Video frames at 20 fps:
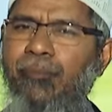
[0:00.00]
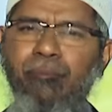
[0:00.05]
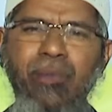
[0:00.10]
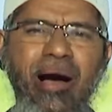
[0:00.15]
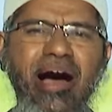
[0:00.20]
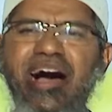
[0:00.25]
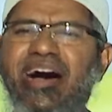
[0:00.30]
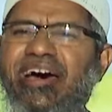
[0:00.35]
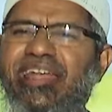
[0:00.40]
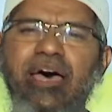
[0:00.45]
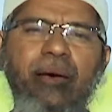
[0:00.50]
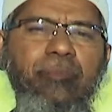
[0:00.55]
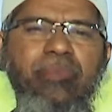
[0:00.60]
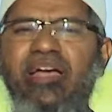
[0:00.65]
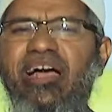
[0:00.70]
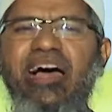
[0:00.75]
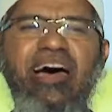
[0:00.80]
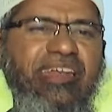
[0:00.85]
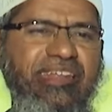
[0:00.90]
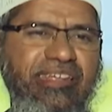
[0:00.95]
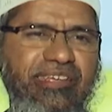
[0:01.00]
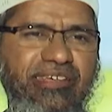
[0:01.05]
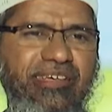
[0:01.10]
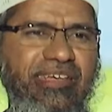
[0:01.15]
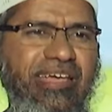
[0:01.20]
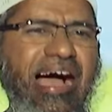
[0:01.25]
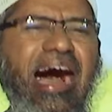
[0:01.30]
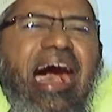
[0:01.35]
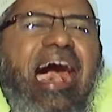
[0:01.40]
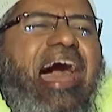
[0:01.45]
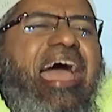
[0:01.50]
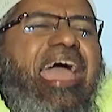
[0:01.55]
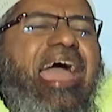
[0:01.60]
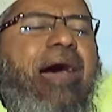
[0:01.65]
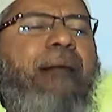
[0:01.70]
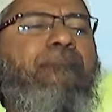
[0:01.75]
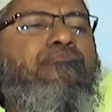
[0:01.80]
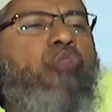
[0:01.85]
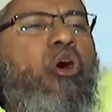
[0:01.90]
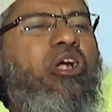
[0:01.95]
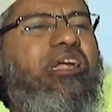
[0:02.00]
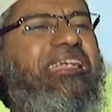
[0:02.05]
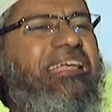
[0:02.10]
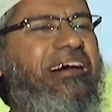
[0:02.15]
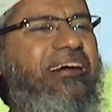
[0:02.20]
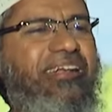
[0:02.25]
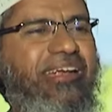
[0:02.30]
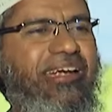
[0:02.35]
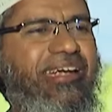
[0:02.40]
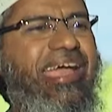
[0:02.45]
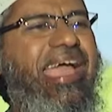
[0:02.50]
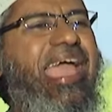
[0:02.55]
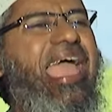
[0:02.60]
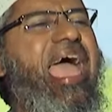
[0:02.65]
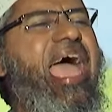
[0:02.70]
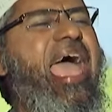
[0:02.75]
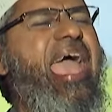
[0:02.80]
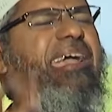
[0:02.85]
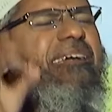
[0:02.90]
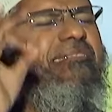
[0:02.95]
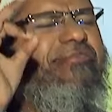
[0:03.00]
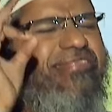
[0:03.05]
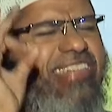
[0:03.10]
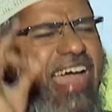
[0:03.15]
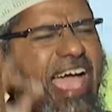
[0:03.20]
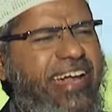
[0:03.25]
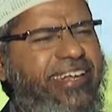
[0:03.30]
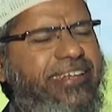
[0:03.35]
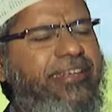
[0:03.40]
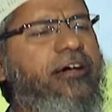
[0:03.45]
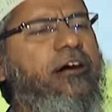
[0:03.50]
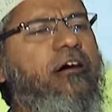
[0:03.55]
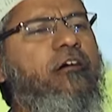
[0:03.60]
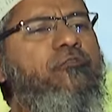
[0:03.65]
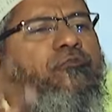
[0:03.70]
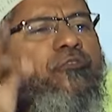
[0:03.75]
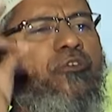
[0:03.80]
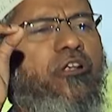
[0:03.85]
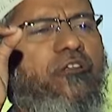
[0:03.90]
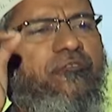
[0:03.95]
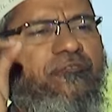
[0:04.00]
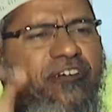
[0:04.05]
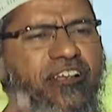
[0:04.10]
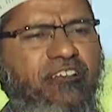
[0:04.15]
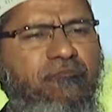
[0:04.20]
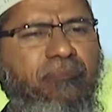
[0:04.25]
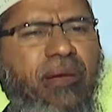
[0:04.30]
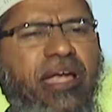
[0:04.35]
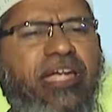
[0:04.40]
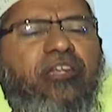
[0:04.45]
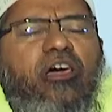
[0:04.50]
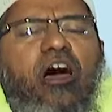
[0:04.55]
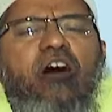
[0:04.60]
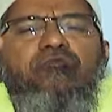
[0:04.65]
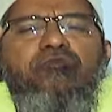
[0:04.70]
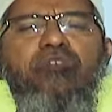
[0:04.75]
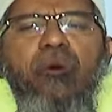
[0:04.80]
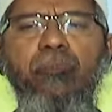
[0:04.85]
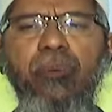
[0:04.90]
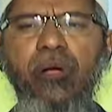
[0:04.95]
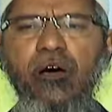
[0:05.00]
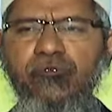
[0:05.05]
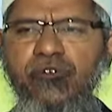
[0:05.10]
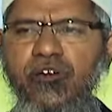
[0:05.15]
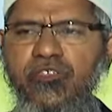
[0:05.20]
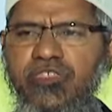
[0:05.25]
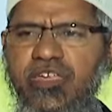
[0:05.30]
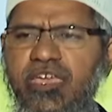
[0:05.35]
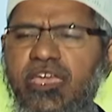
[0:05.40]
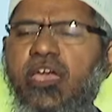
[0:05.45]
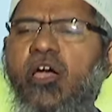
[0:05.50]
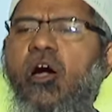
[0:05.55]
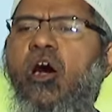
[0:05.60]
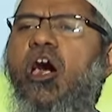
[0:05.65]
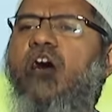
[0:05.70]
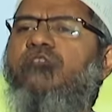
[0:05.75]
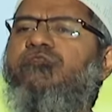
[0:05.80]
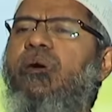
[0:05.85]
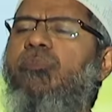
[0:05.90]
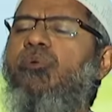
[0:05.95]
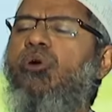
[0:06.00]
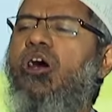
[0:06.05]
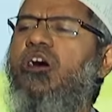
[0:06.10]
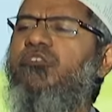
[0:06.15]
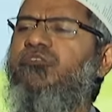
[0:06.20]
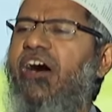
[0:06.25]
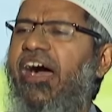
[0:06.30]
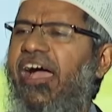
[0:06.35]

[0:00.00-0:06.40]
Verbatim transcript: Ma ana biqari. I am not learned. Exact fulfillment of the prophecy of the book of